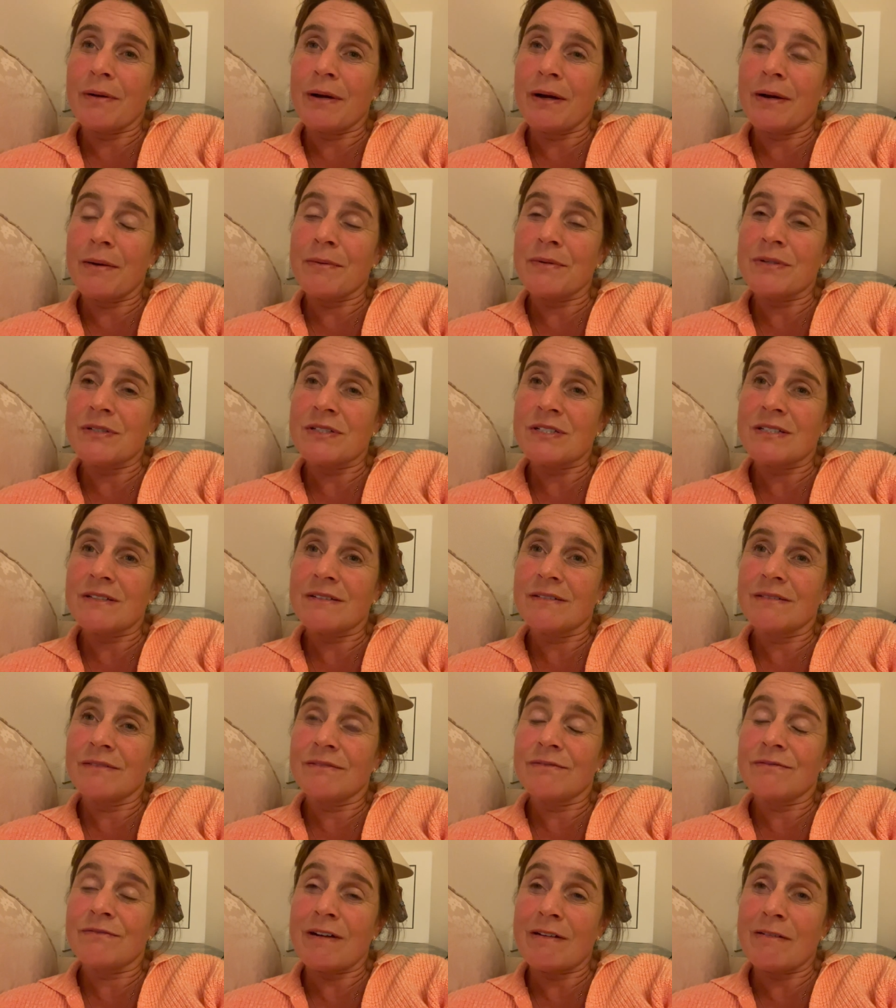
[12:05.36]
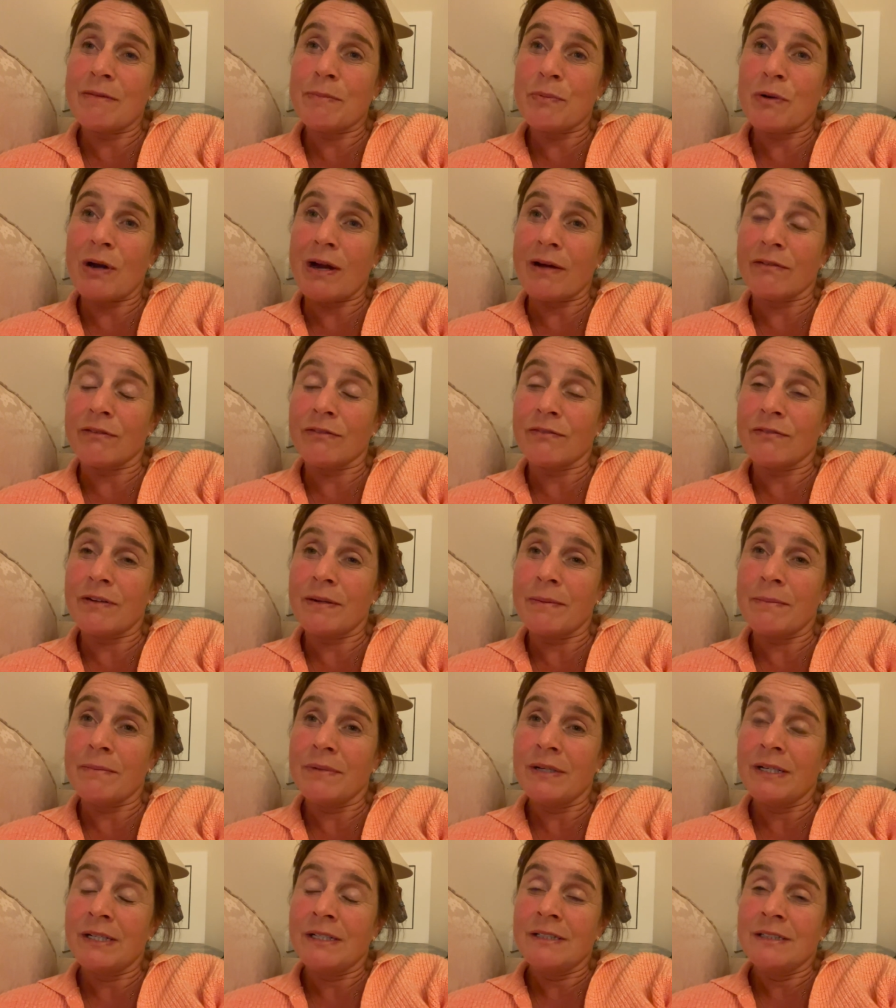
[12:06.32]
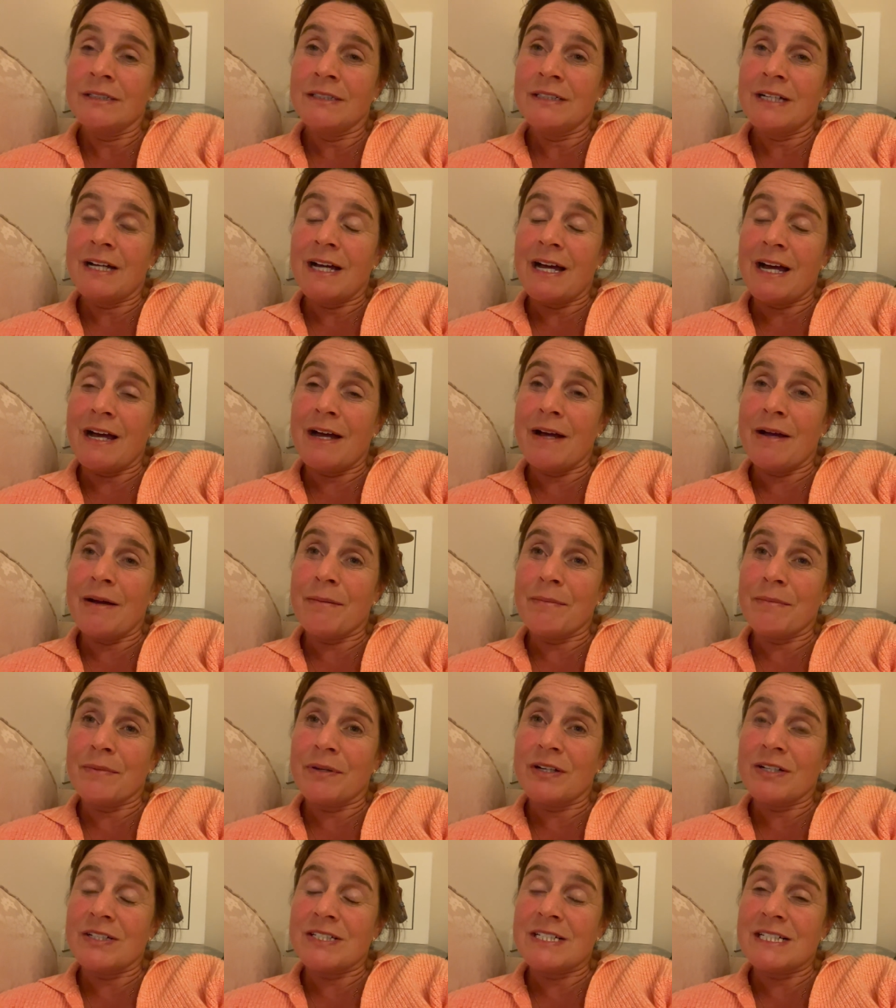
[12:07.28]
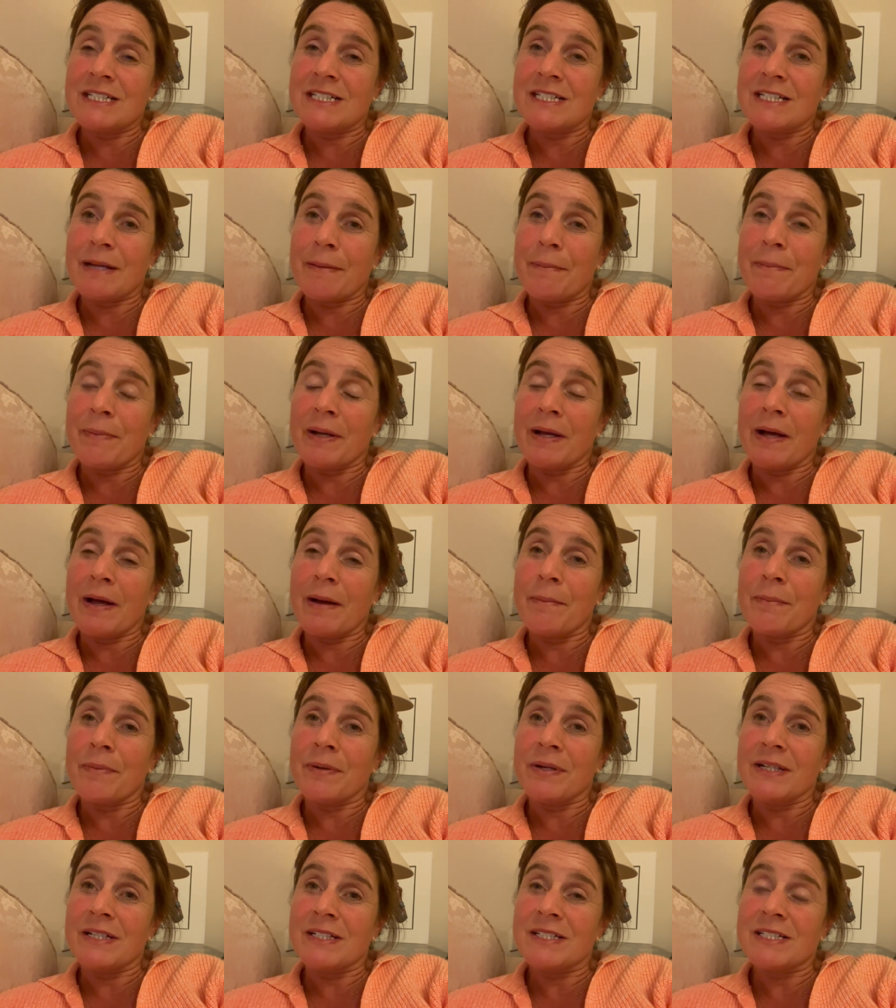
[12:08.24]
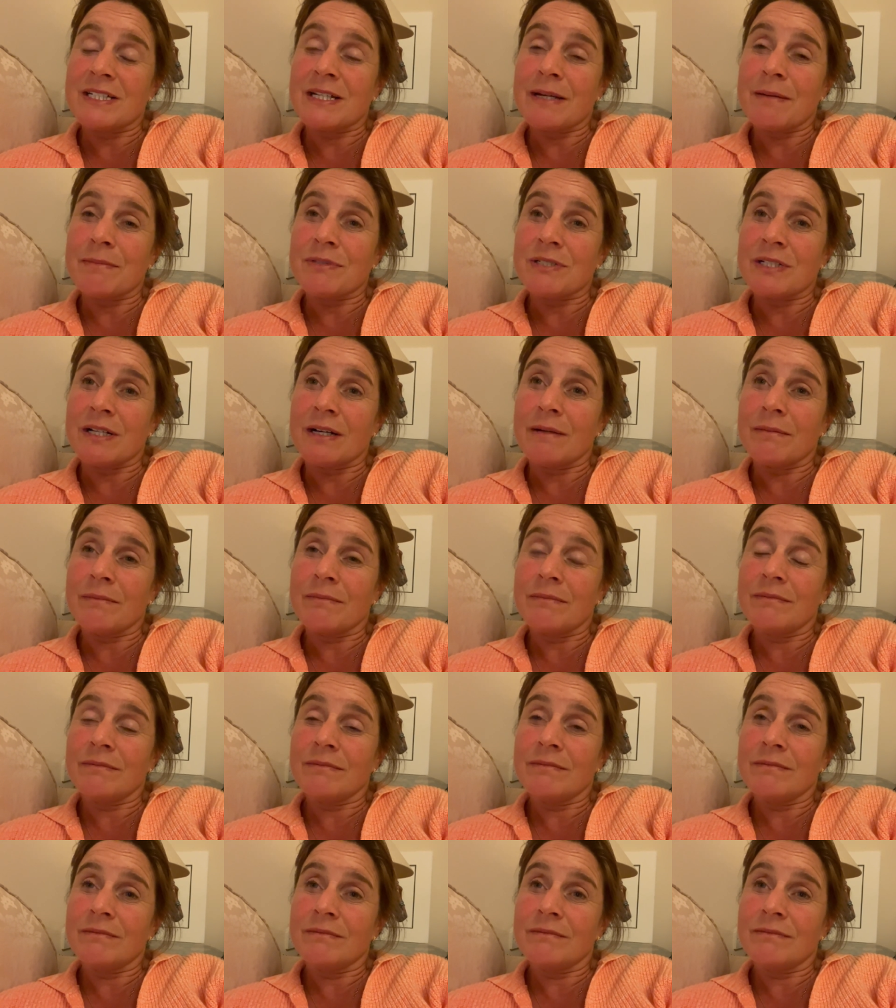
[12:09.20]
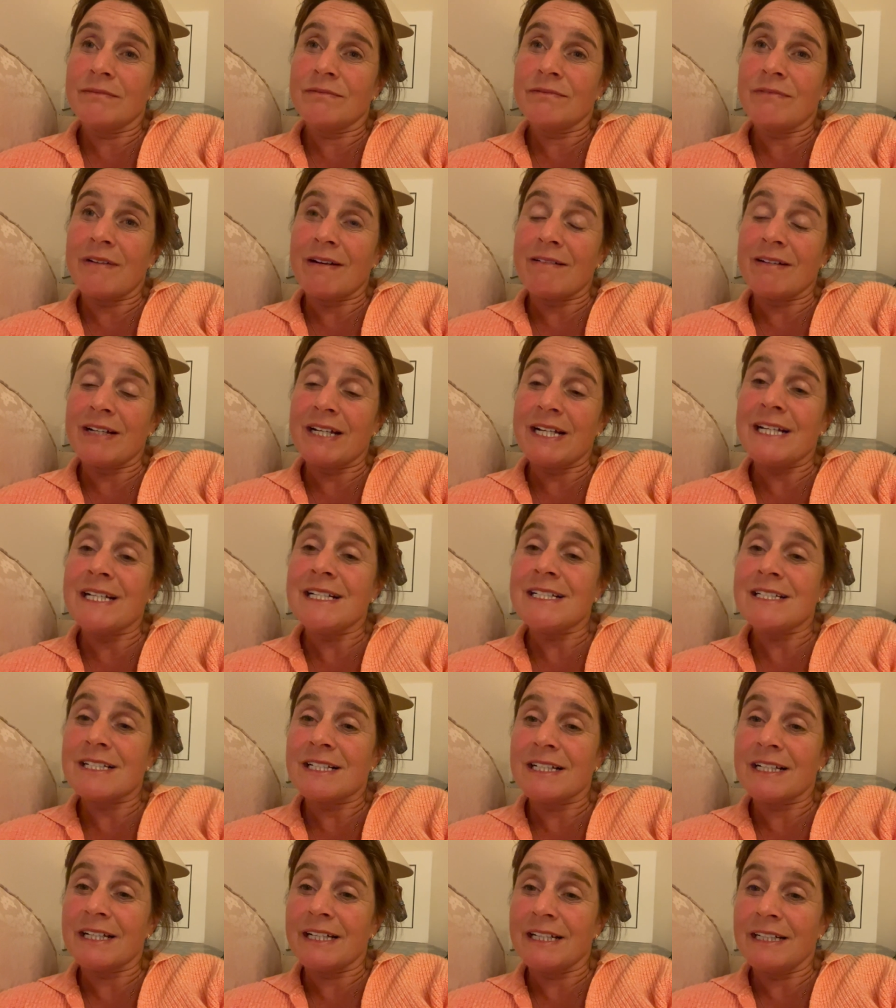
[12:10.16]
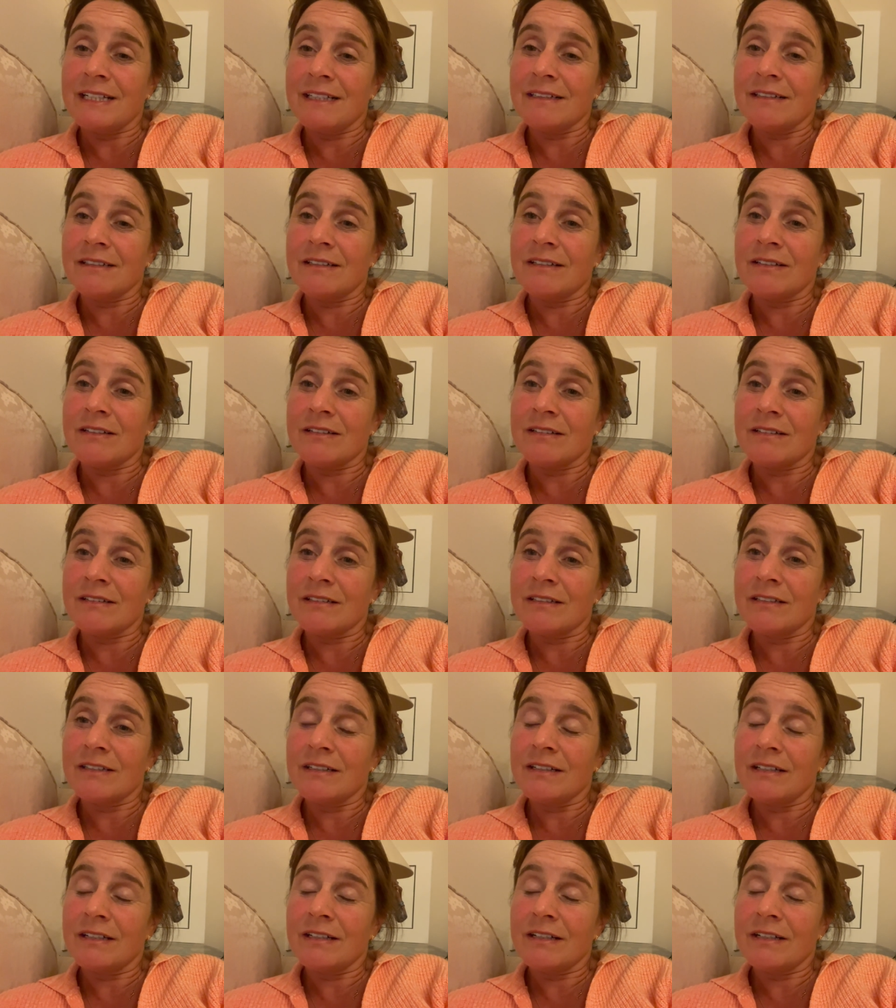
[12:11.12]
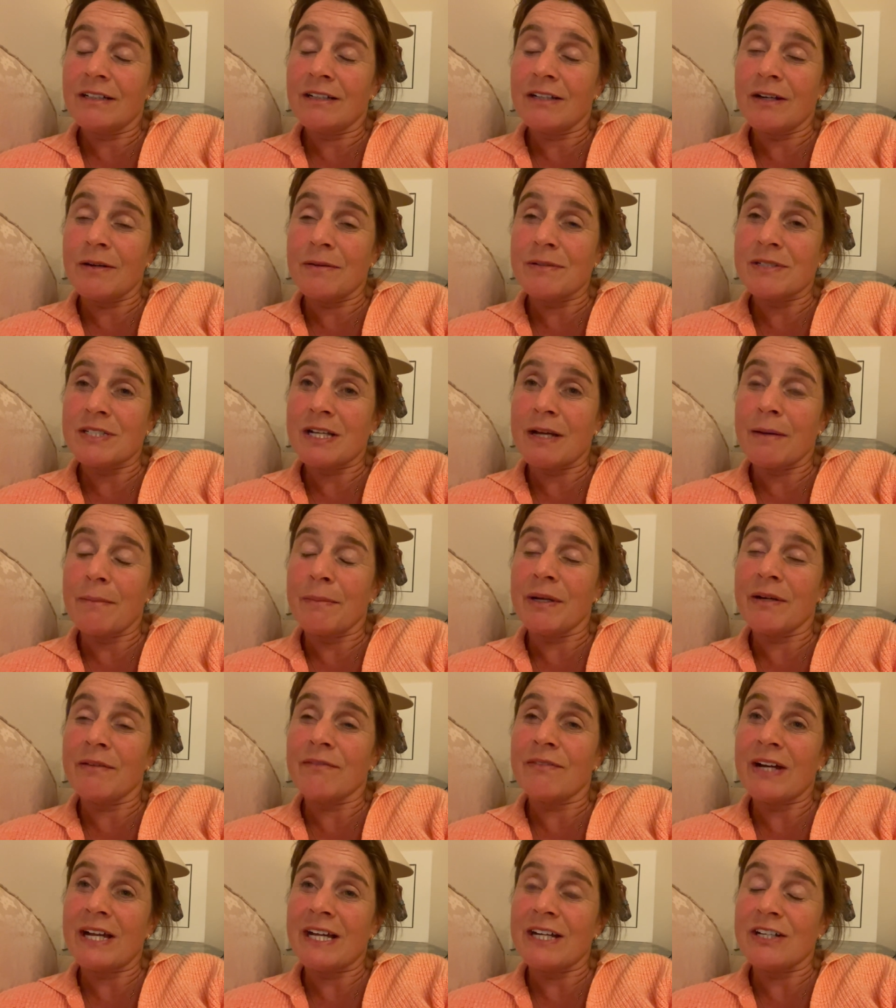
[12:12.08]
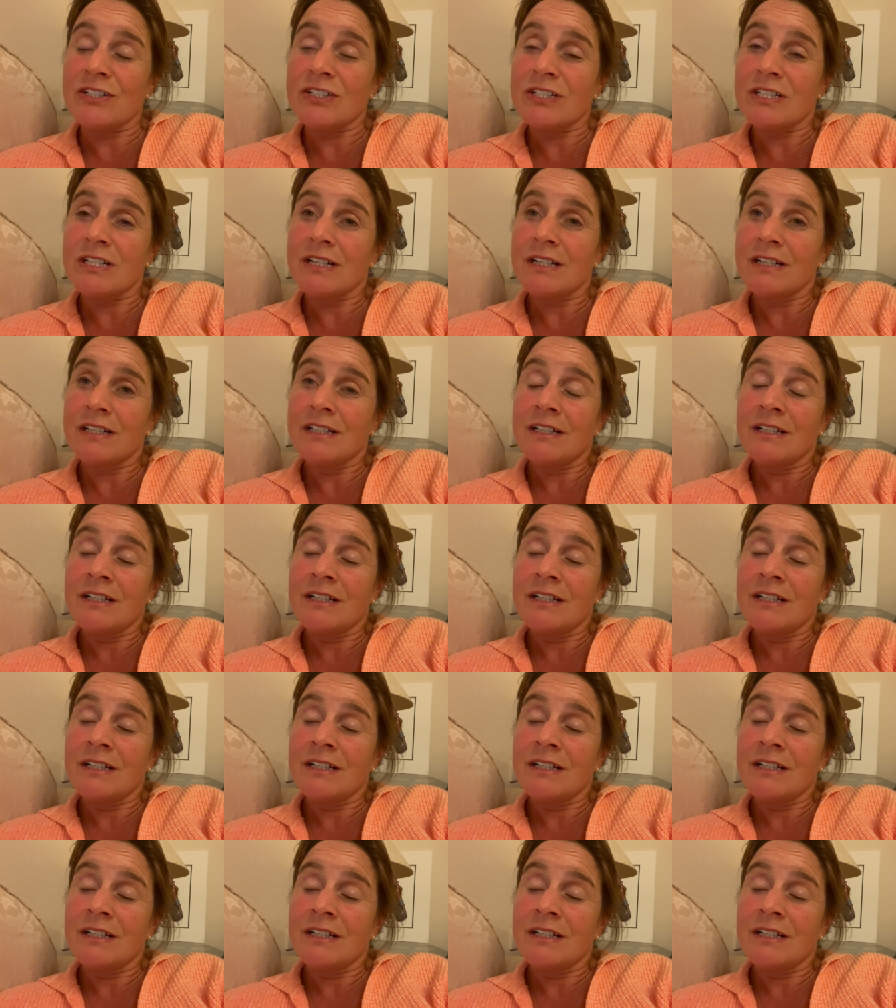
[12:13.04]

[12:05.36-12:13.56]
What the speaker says: I was very proud of him, because he's stepping up, and he stepped up very easily and, you know, is coming of age